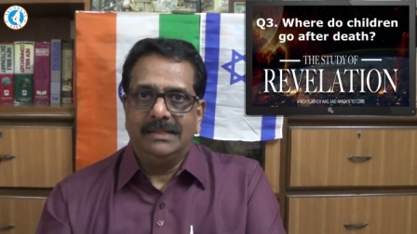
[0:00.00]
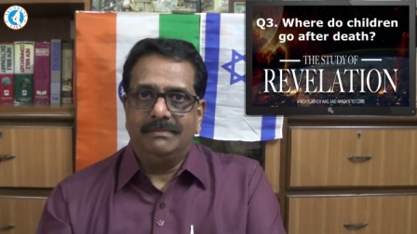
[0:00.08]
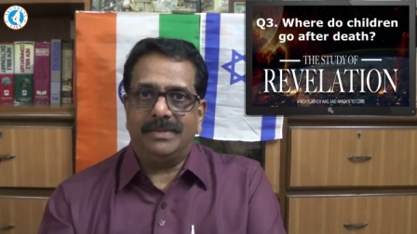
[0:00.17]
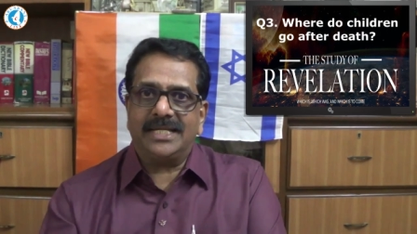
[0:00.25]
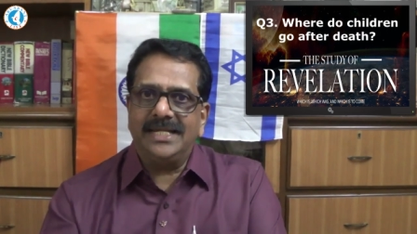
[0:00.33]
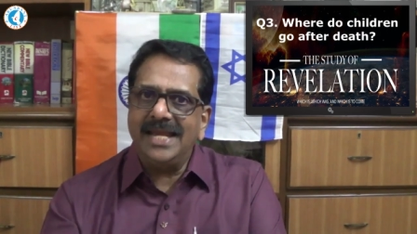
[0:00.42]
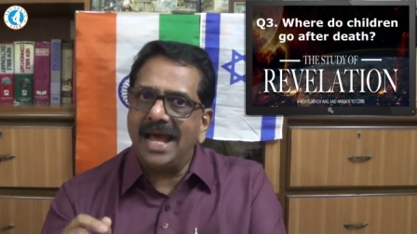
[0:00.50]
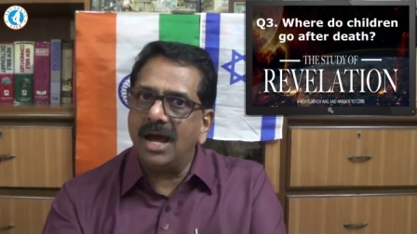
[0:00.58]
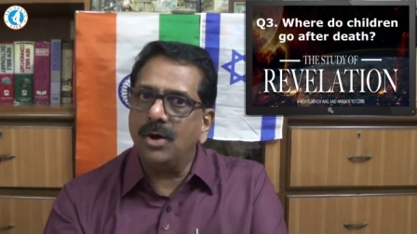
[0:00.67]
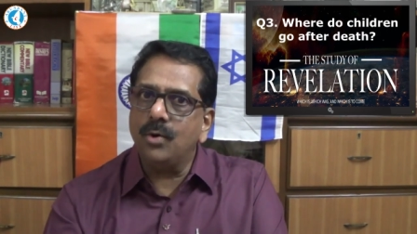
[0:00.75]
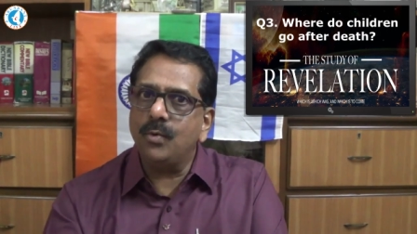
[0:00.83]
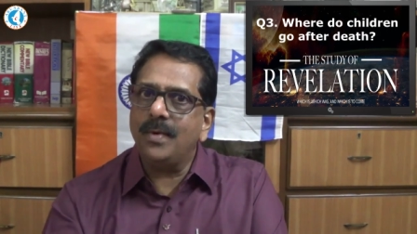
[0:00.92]
But
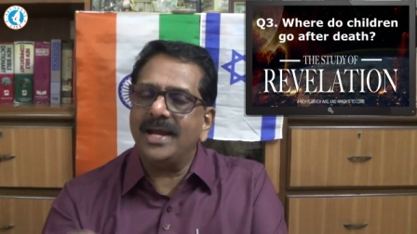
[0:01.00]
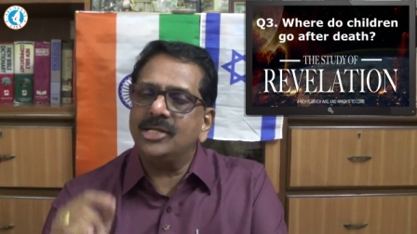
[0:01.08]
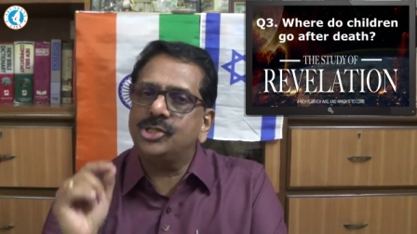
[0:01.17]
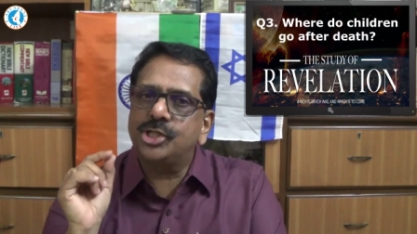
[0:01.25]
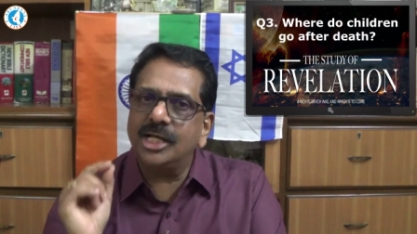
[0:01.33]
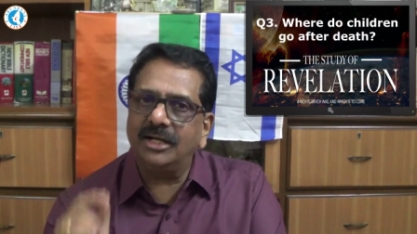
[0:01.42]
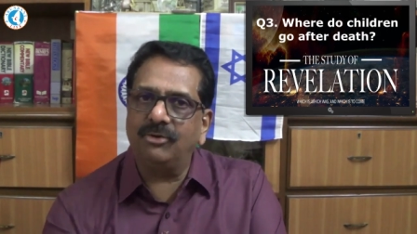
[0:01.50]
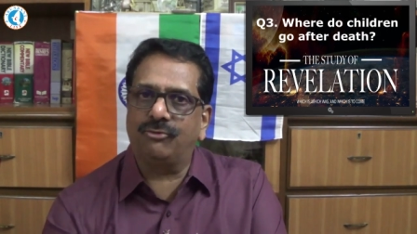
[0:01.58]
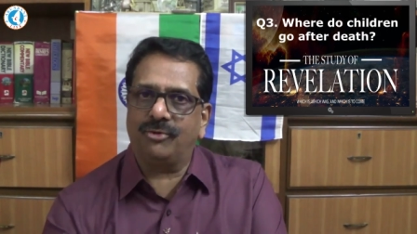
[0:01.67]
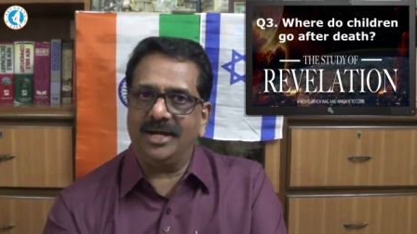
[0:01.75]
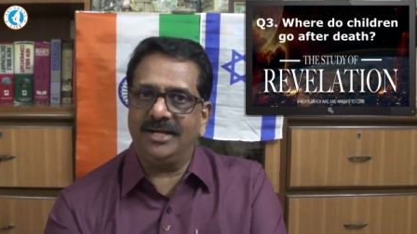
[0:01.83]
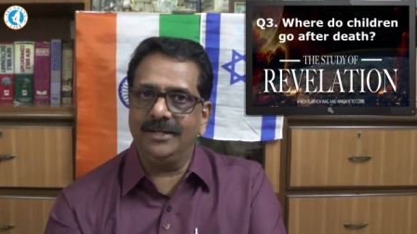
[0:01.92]
now when
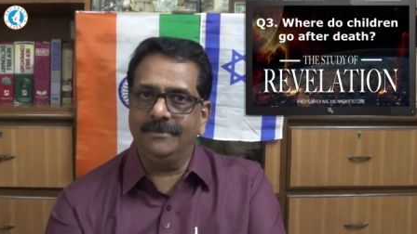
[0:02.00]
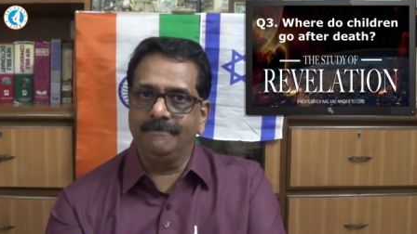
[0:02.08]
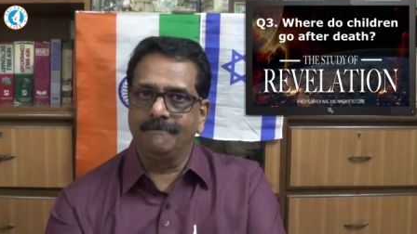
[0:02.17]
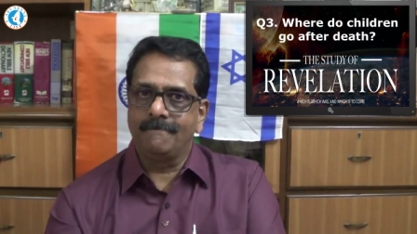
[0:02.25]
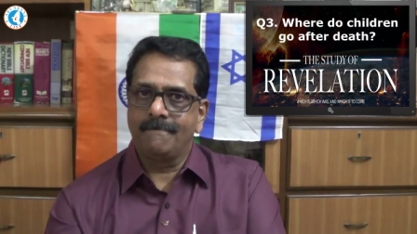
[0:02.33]
children,